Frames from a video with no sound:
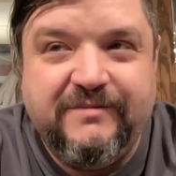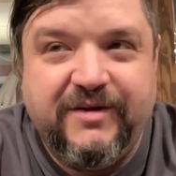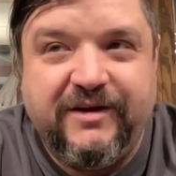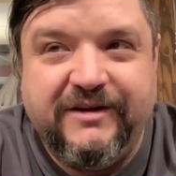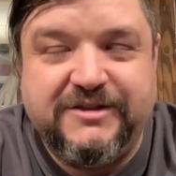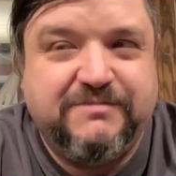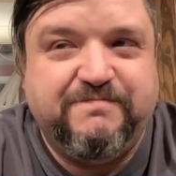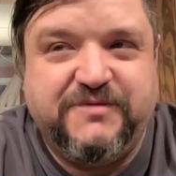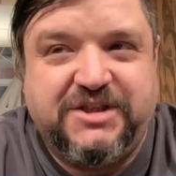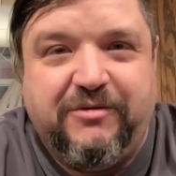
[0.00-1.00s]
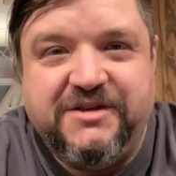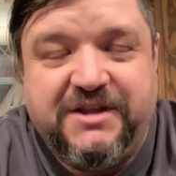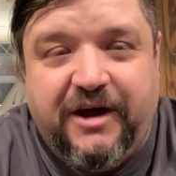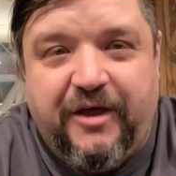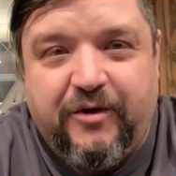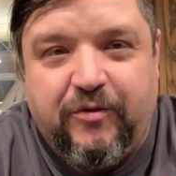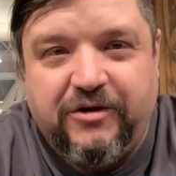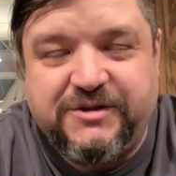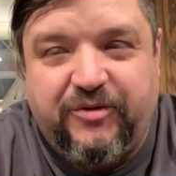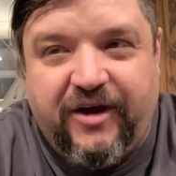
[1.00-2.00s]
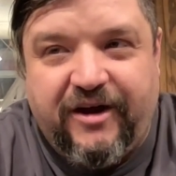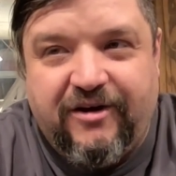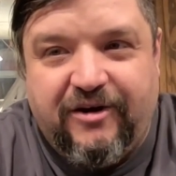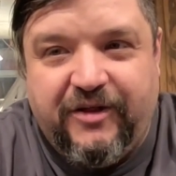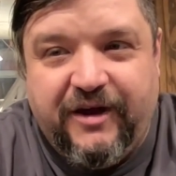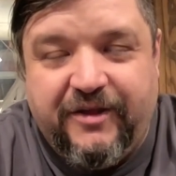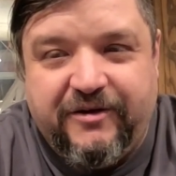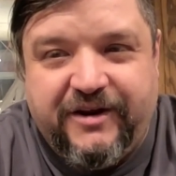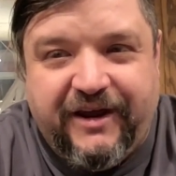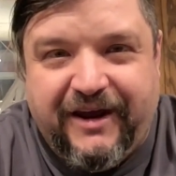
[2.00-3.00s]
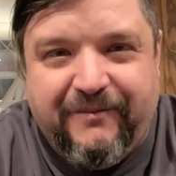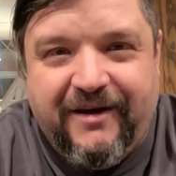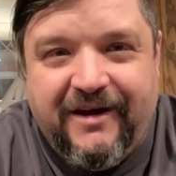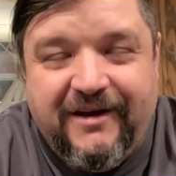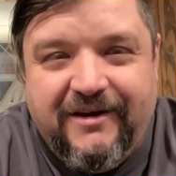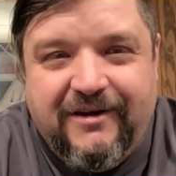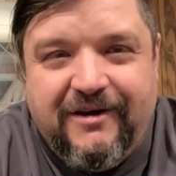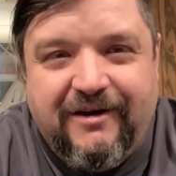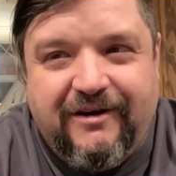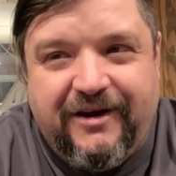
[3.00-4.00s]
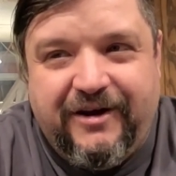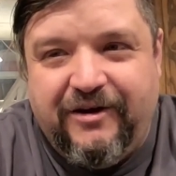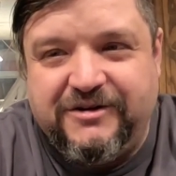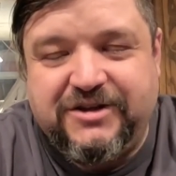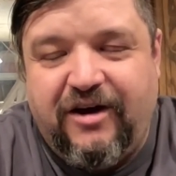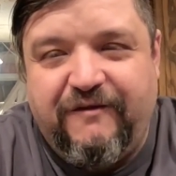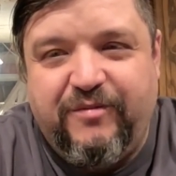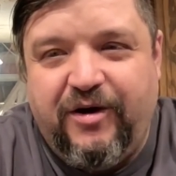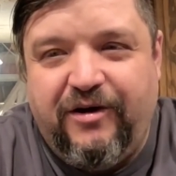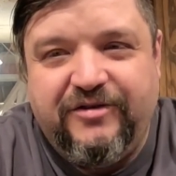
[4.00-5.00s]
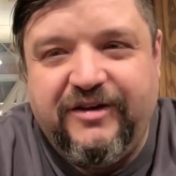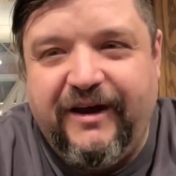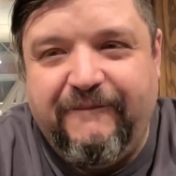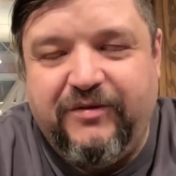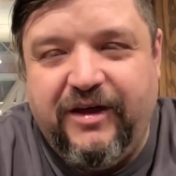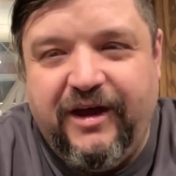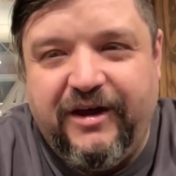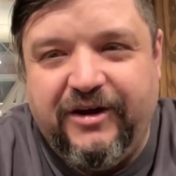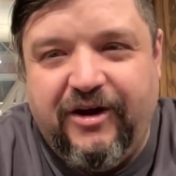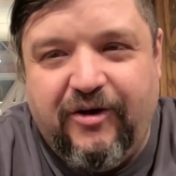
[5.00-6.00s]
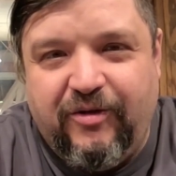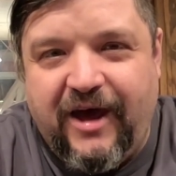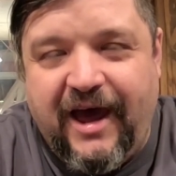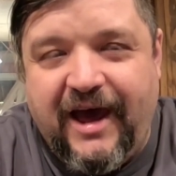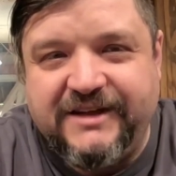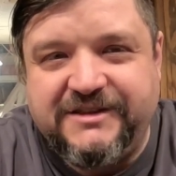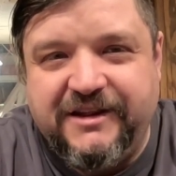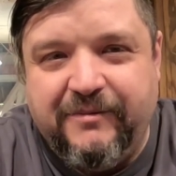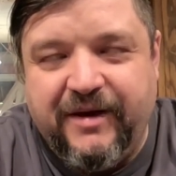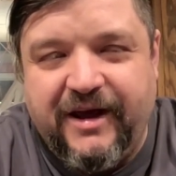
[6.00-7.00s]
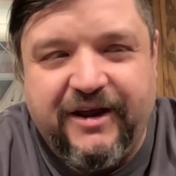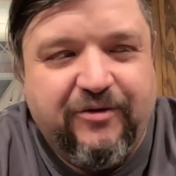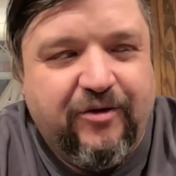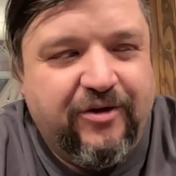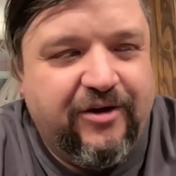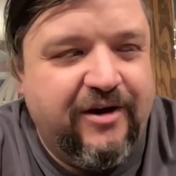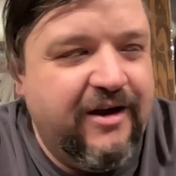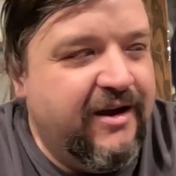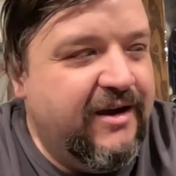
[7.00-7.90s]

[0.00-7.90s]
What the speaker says: because she was the other worst player on the other team. Or, you know, softball, same thing, you know, last in the batting order.